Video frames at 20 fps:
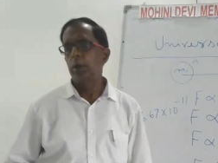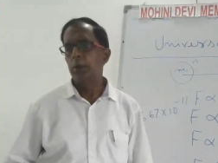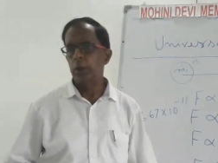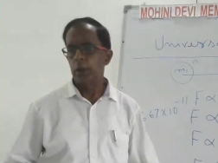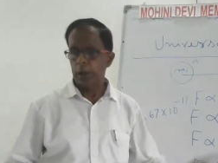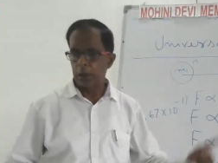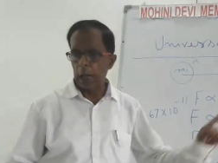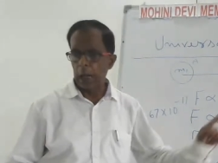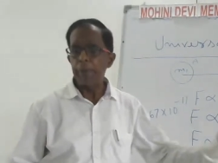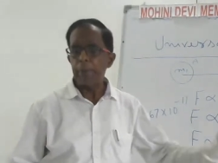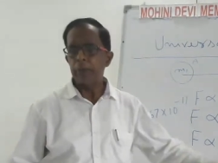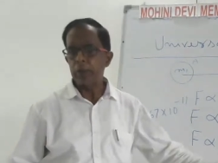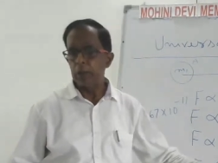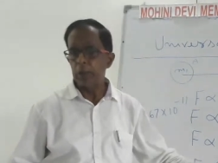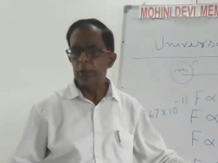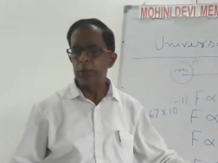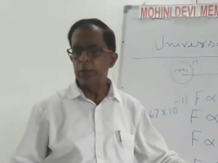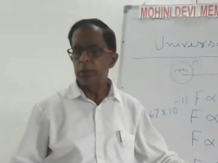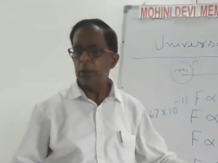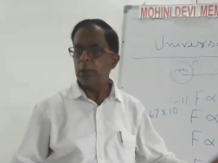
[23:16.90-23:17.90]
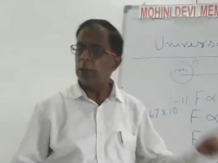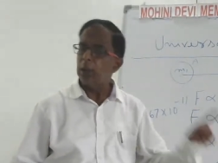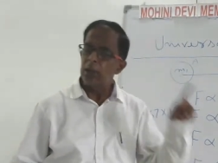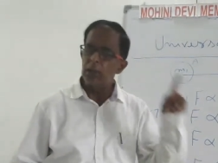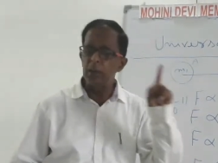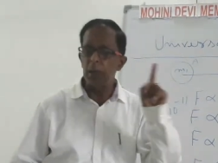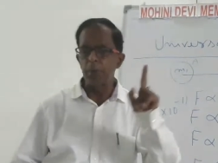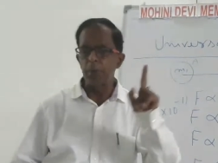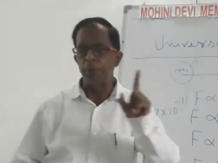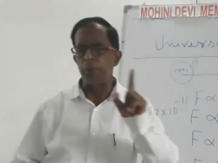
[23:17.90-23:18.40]
The capital
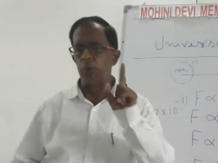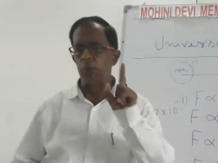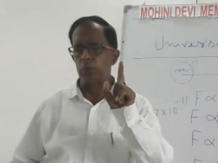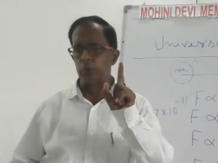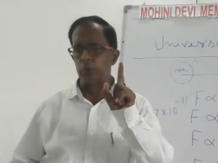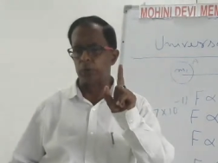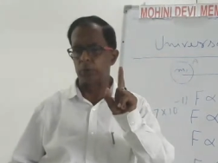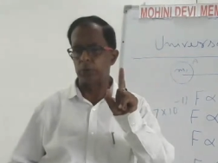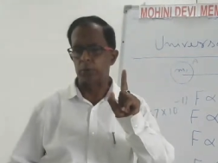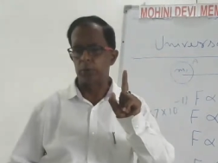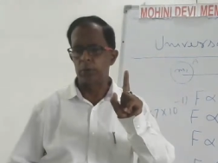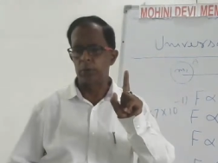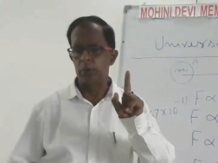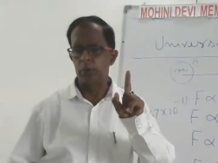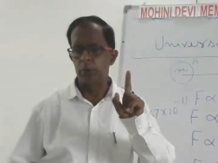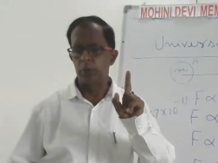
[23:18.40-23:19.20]
G is a force.